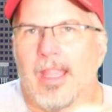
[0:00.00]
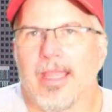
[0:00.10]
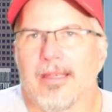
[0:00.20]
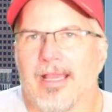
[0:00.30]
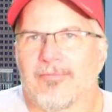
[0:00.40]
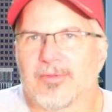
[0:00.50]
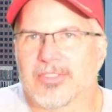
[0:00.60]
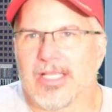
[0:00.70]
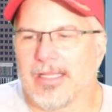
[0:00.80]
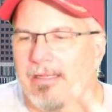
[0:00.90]

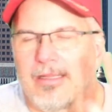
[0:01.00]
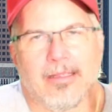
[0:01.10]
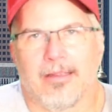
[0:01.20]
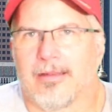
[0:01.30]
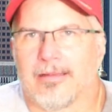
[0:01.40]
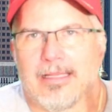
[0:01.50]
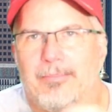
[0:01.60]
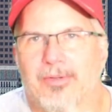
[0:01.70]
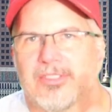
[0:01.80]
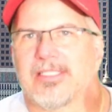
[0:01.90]
8.5%.
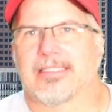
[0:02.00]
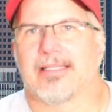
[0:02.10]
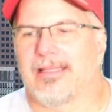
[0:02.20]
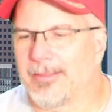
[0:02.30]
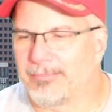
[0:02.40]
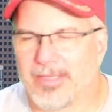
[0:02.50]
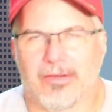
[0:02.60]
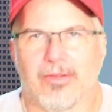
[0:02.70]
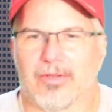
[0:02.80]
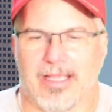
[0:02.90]
That puts this in the
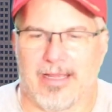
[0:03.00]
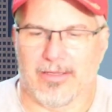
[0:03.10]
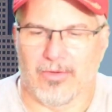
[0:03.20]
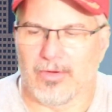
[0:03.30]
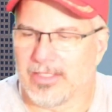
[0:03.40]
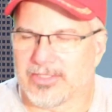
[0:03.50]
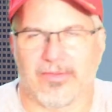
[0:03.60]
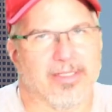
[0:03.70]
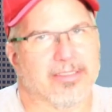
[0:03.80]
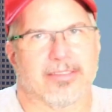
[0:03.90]
imperial category,
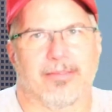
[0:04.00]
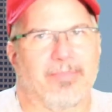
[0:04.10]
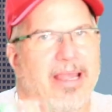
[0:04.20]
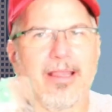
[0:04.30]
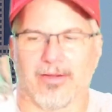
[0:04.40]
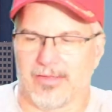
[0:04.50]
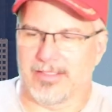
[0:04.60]
so this is a banger.